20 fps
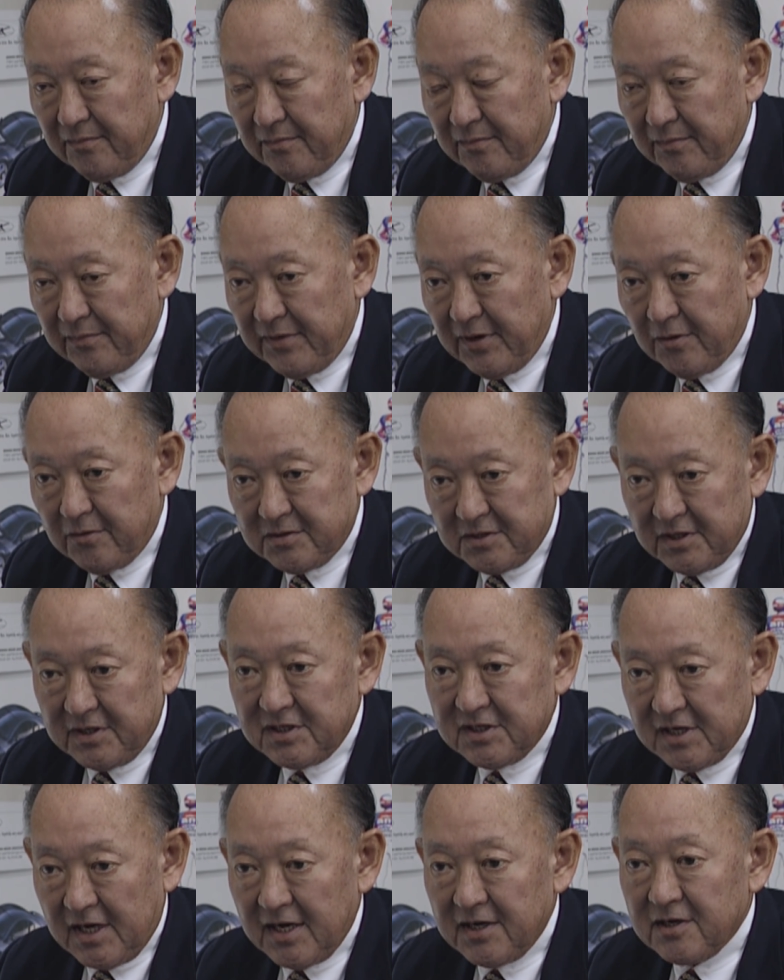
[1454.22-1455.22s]
there was a
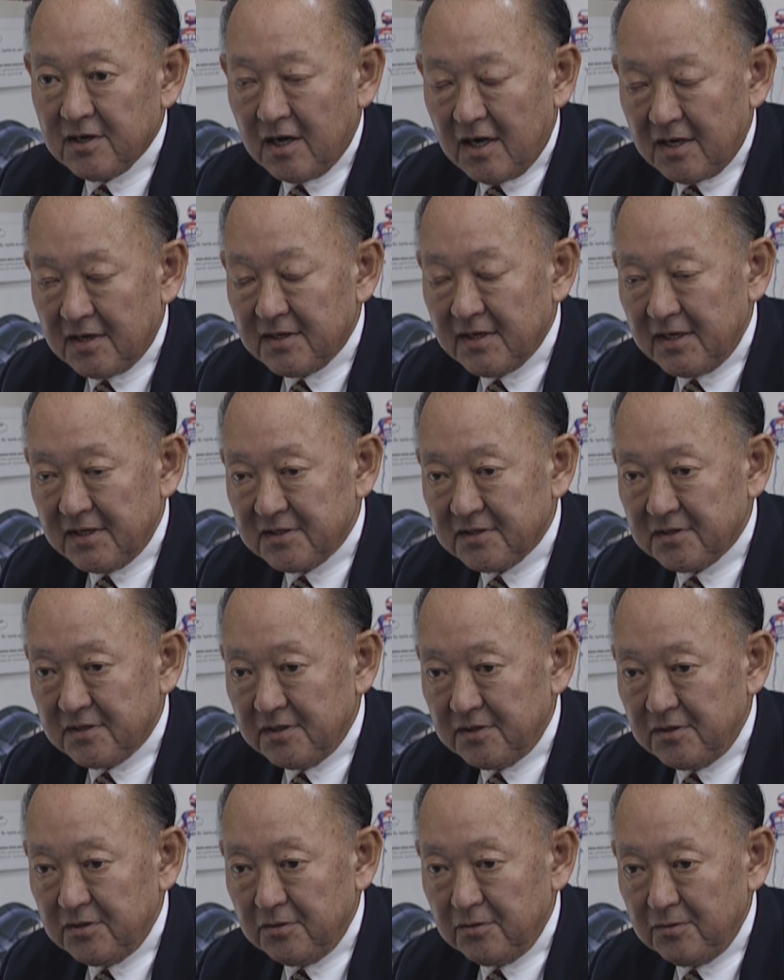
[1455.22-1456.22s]
design contest to
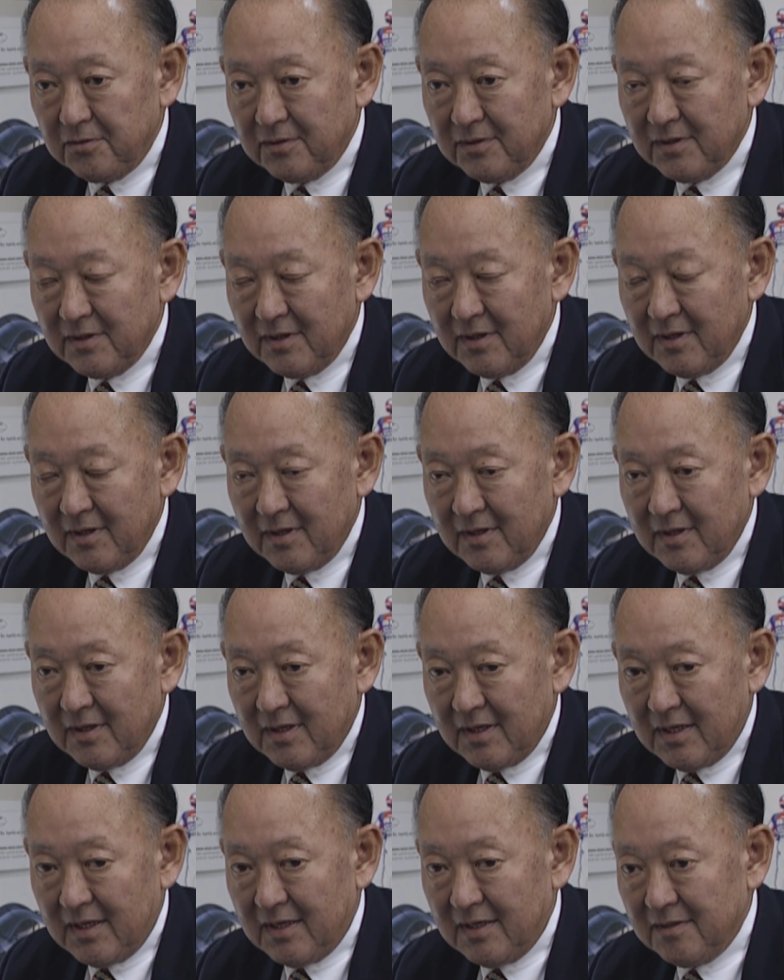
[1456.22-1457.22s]
do
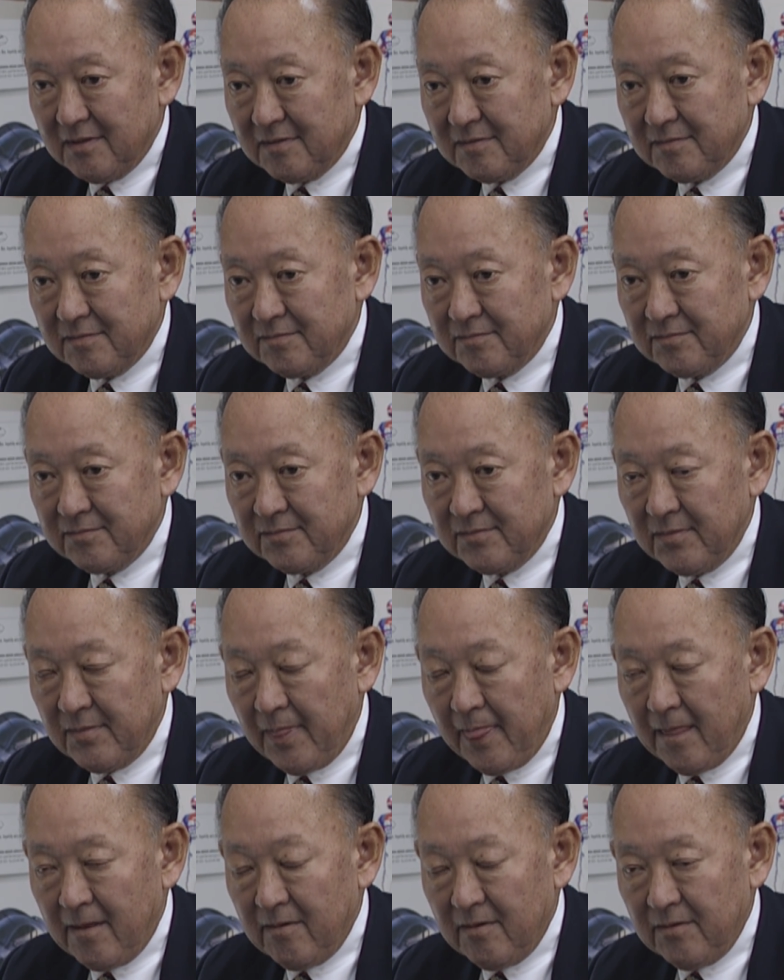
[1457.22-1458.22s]

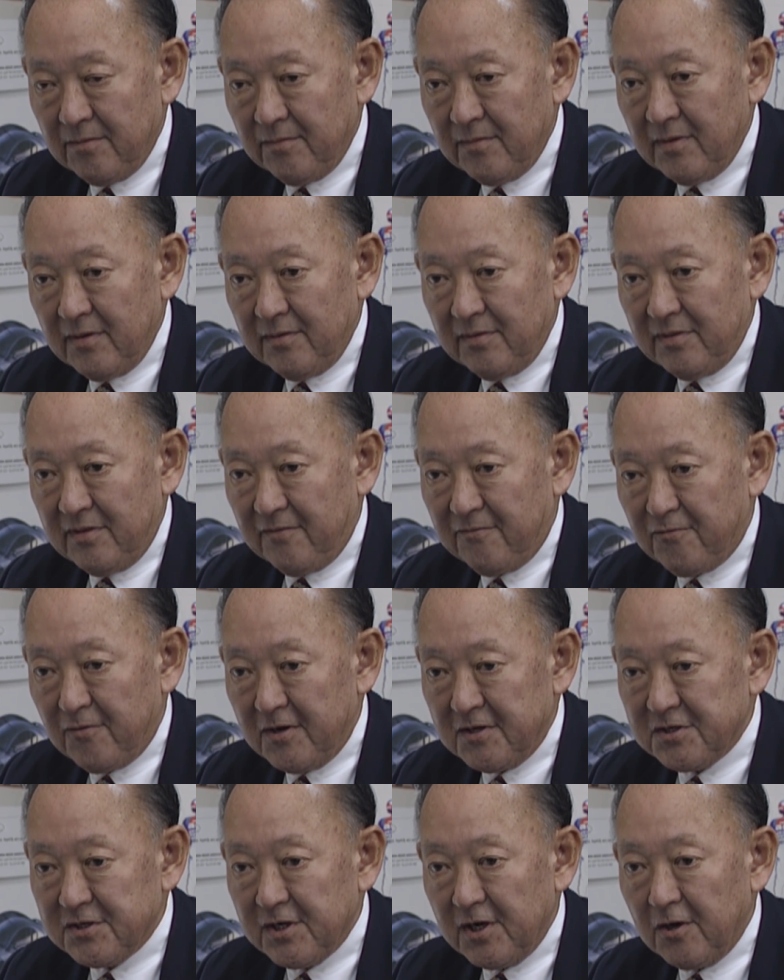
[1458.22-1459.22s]
the
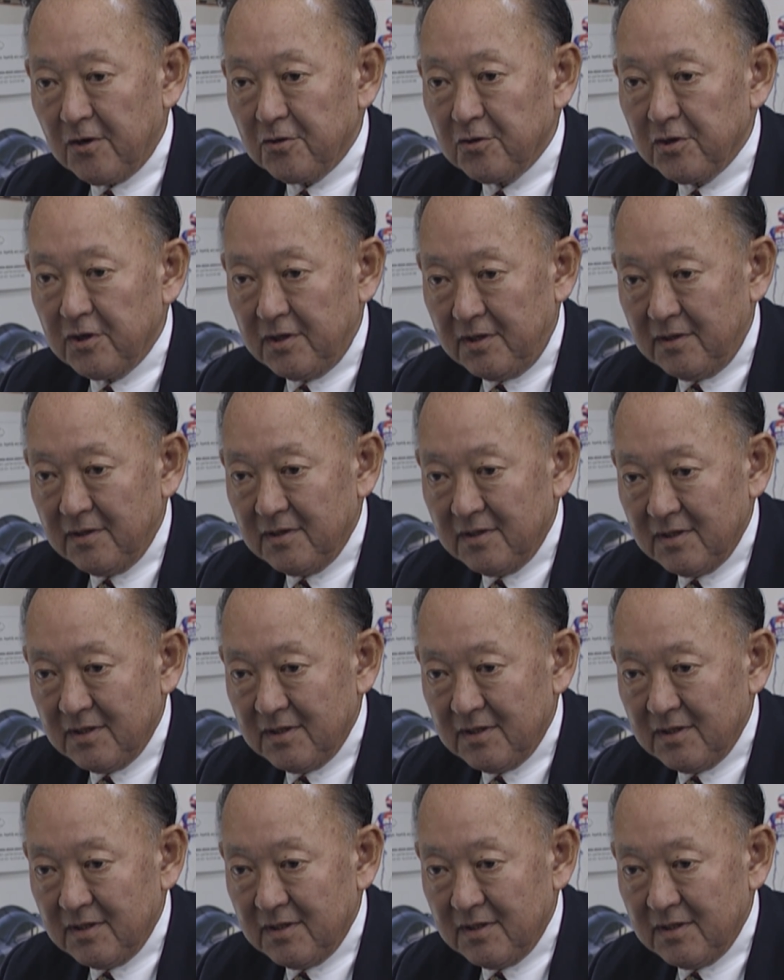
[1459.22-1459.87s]
fresh air hood.